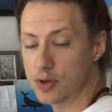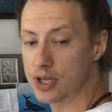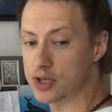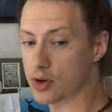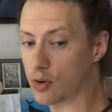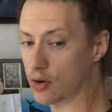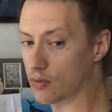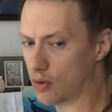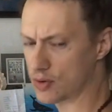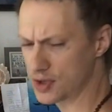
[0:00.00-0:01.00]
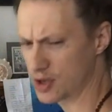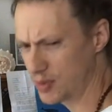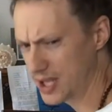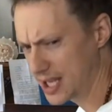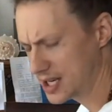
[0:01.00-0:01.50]
these shoulder rolls, you could
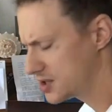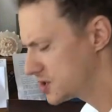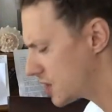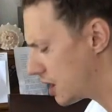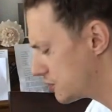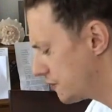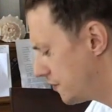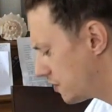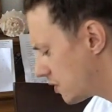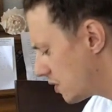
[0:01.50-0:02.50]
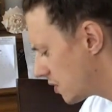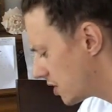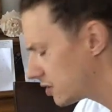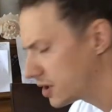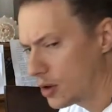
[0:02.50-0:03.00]
begin to slouch forward
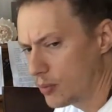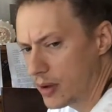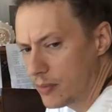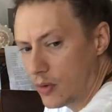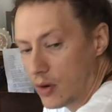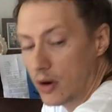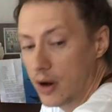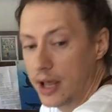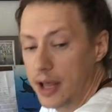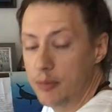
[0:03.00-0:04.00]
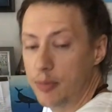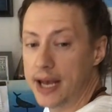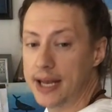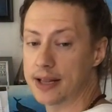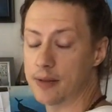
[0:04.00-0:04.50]
a little bit more,
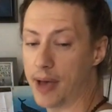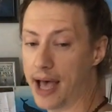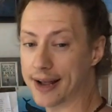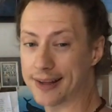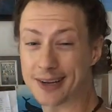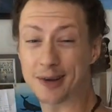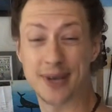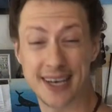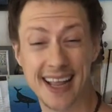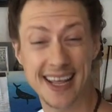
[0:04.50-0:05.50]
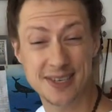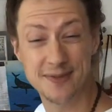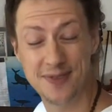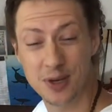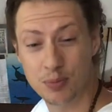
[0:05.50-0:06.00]
bending the back a little bit, and that should
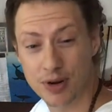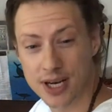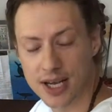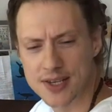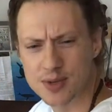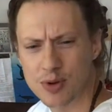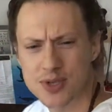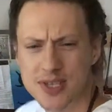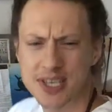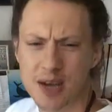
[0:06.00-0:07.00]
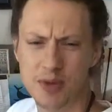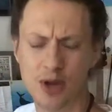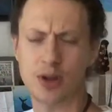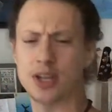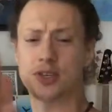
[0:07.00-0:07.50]
feel pretty nice. Most of the time in
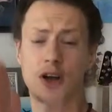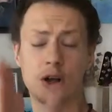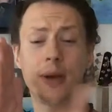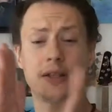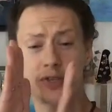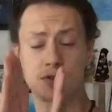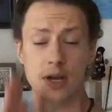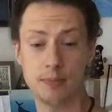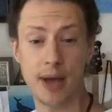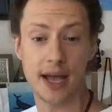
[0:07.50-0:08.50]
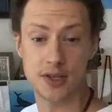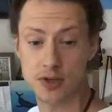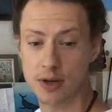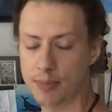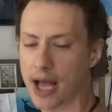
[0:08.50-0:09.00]
yoga, they talk about straight back,
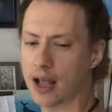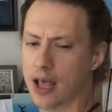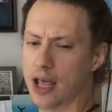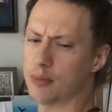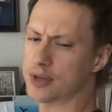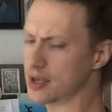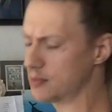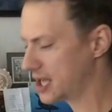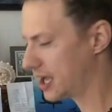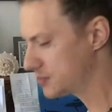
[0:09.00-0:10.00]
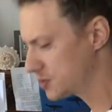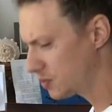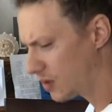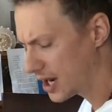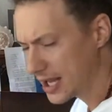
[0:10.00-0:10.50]
straight back. Sometimes we
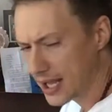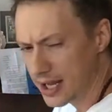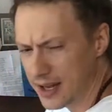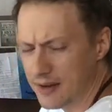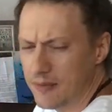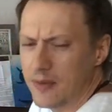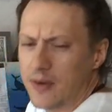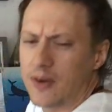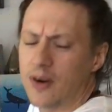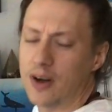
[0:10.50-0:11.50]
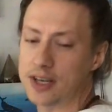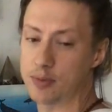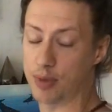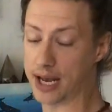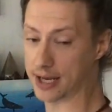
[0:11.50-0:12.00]
want to get in, to
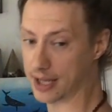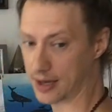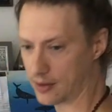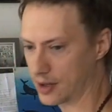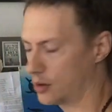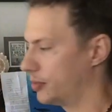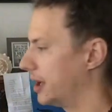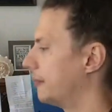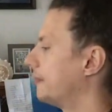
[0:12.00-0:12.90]
bending it a little bit.